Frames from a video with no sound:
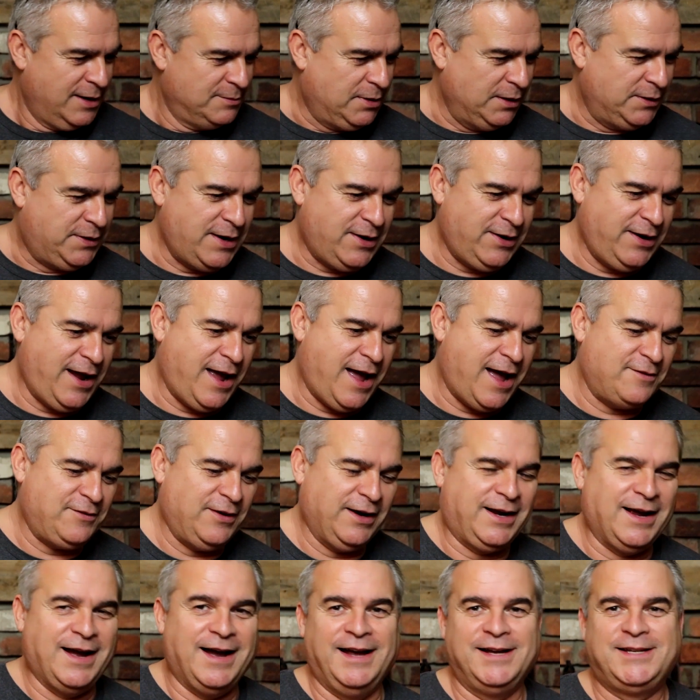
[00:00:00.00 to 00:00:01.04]
But there you have
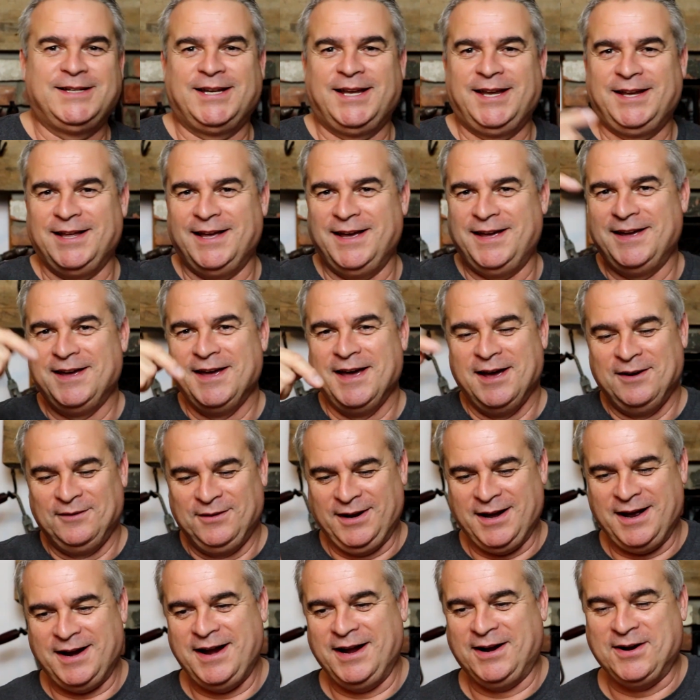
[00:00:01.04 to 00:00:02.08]
it, guys.
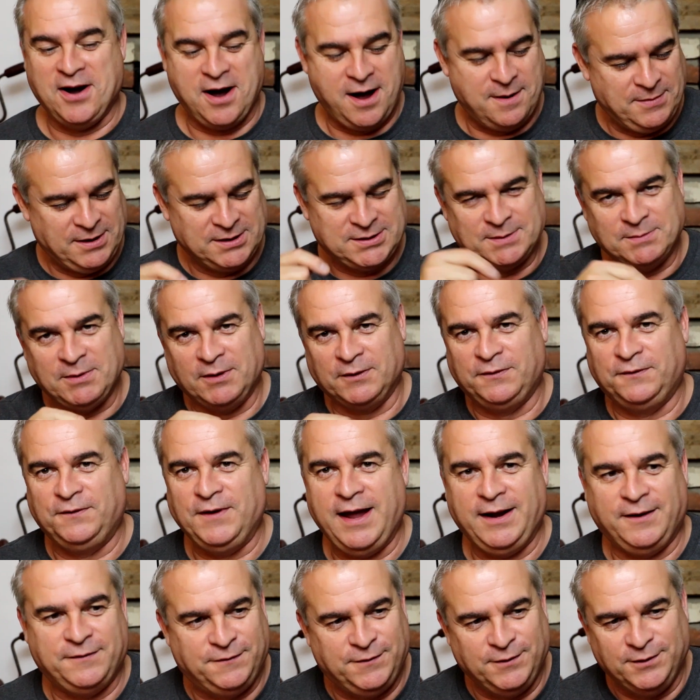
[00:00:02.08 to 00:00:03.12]
You got any comments about
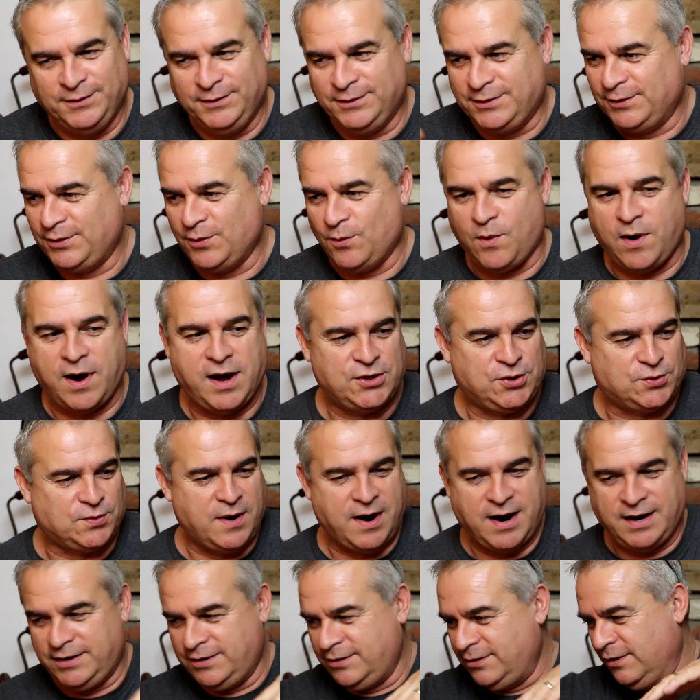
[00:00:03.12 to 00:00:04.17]
fake food or the watch
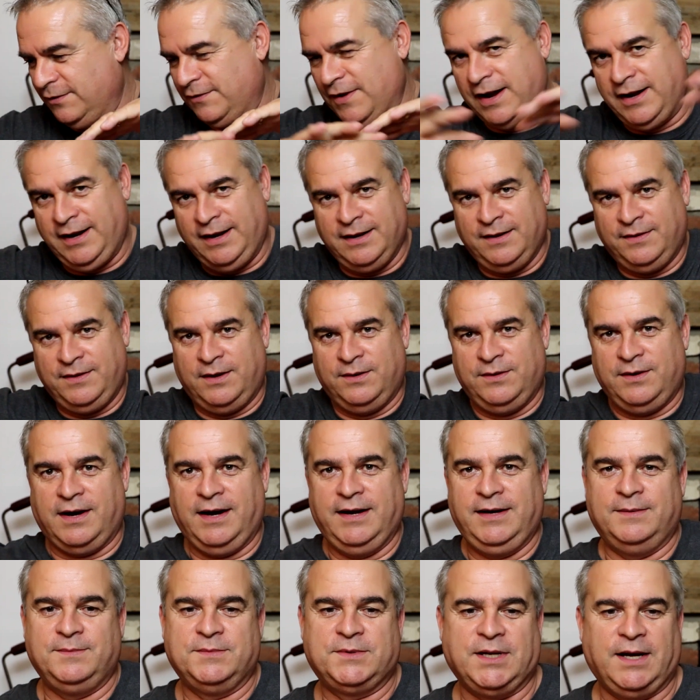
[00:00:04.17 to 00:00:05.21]
rinder or any of the other
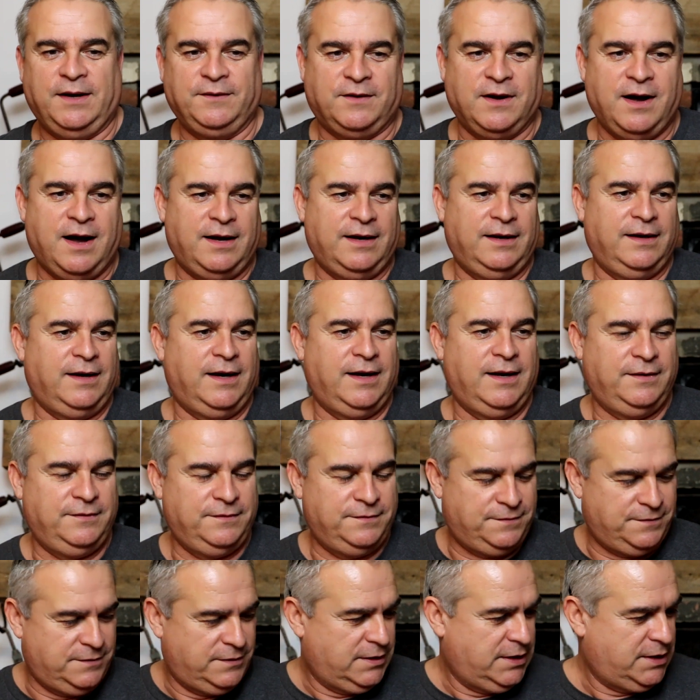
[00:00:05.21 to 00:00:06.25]
items I've got,
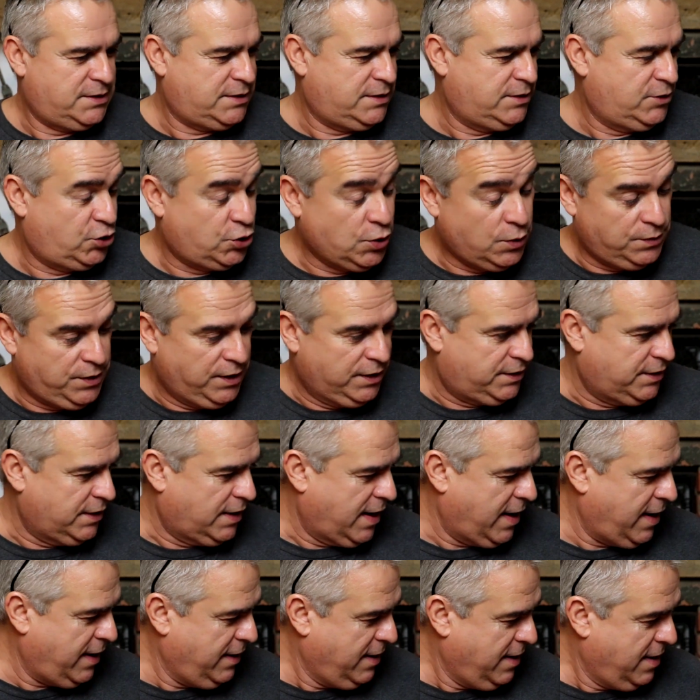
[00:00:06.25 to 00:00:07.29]
I've shown you
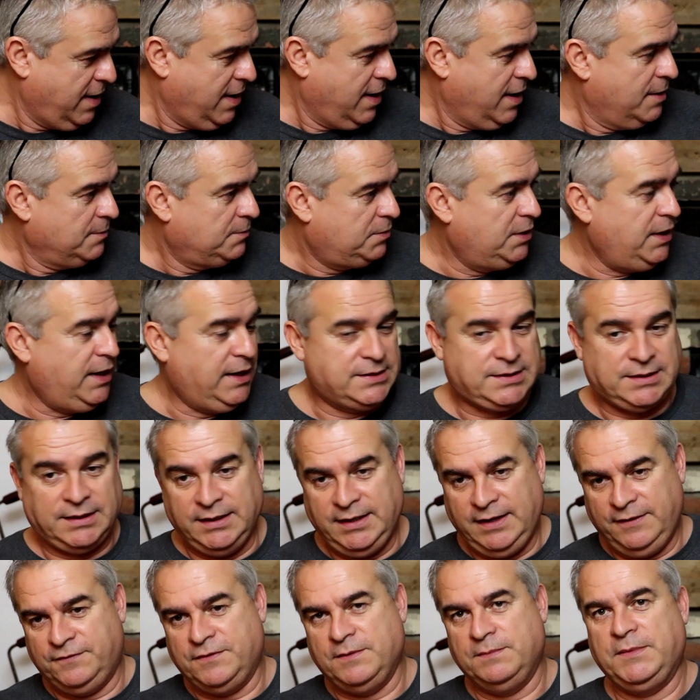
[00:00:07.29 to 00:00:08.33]
today, please
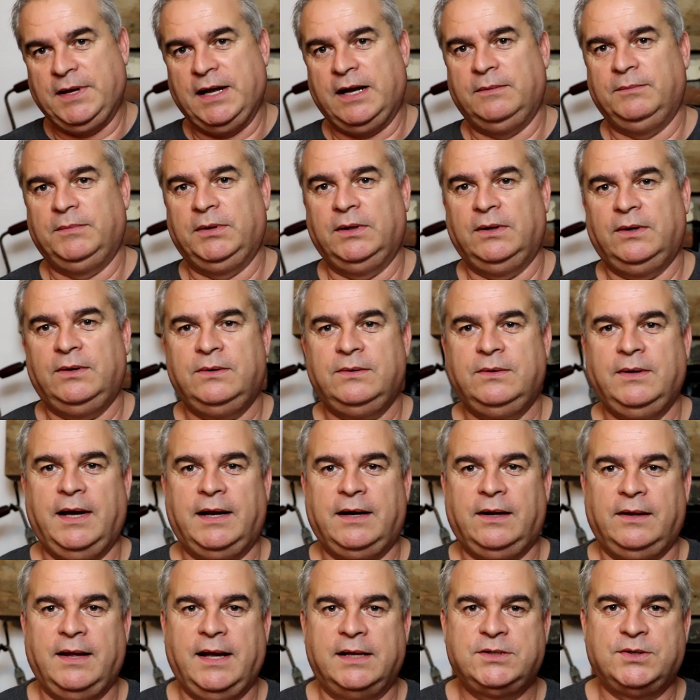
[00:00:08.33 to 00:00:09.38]
leave them down below
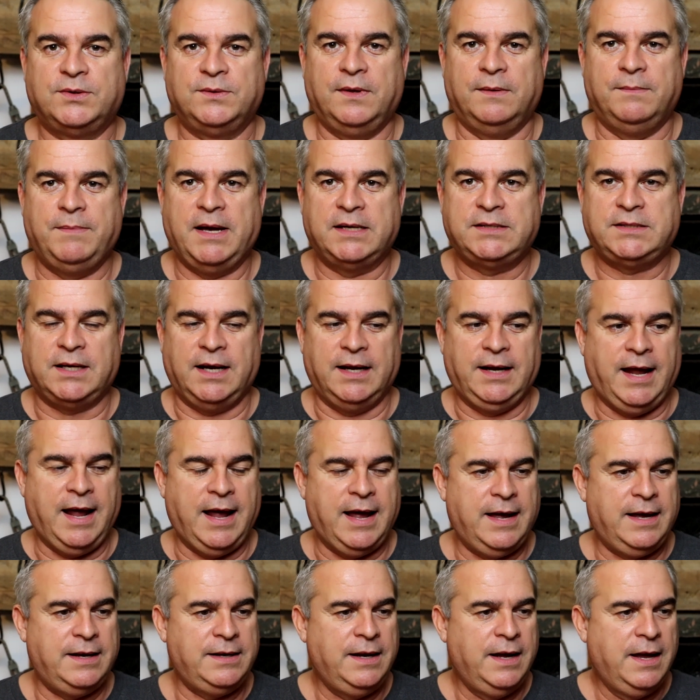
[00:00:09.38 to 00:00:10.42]
and I'll answer the best I
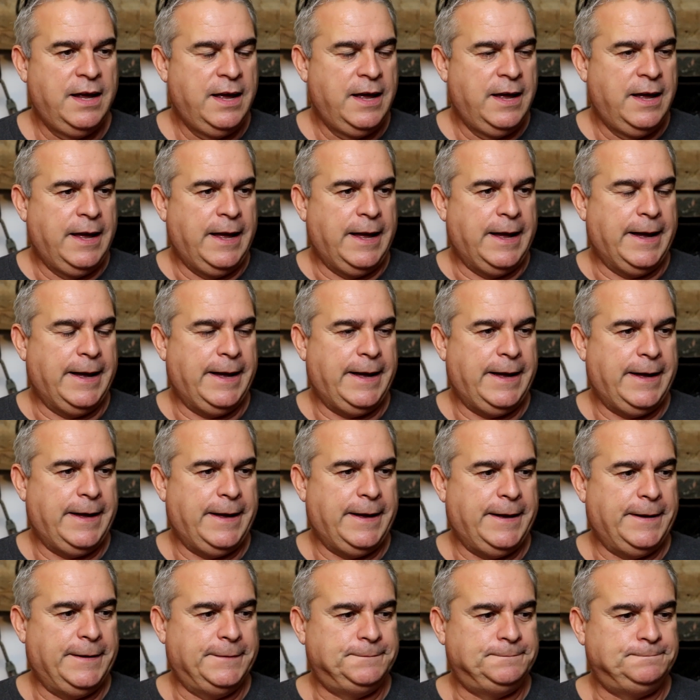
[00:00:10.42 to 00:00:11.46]
can.
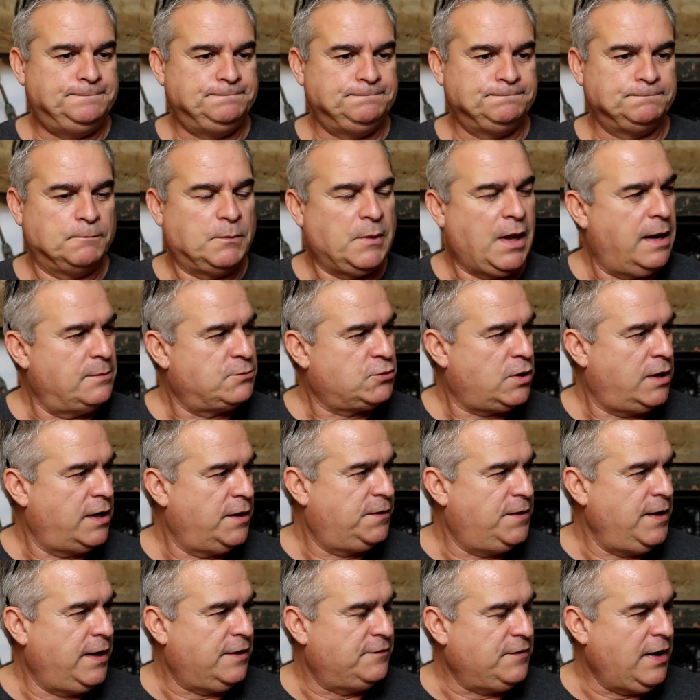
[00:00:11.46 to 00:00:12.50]
I'm trying
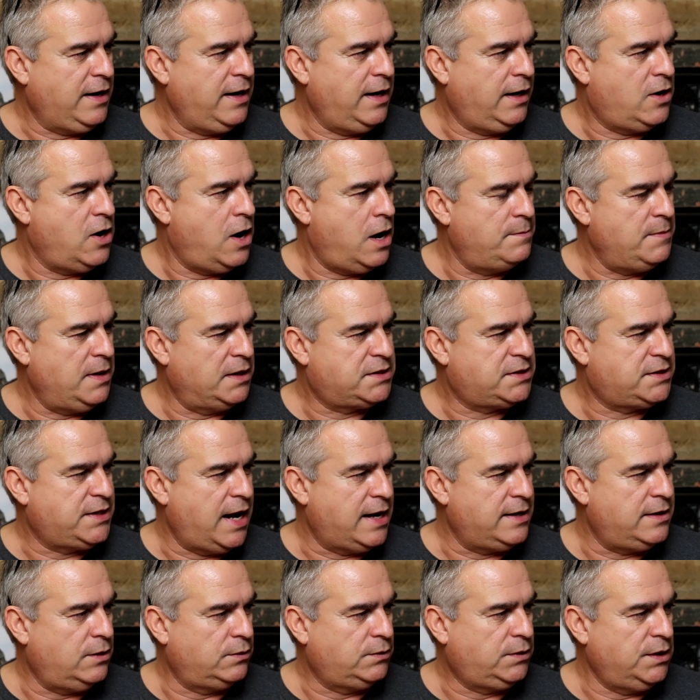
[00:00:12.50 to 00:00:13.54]
to think of any comments
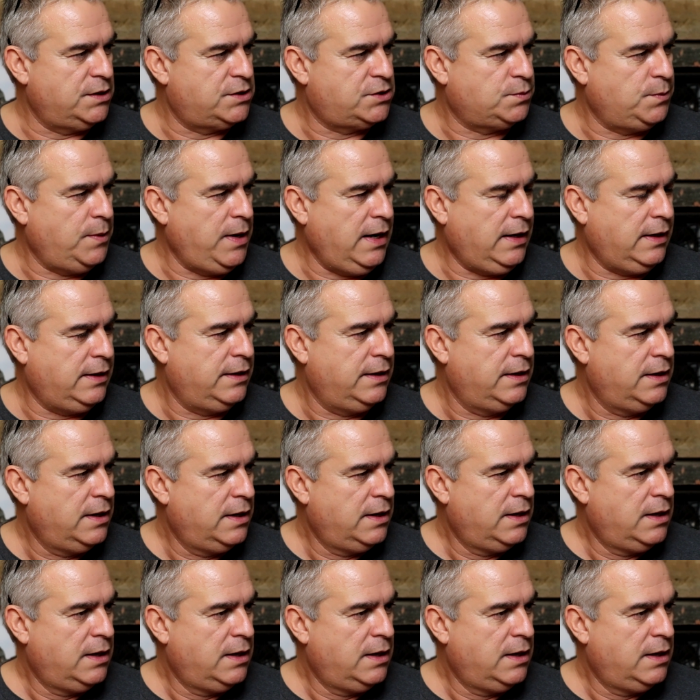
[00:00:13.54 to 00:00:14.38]
stand out this week.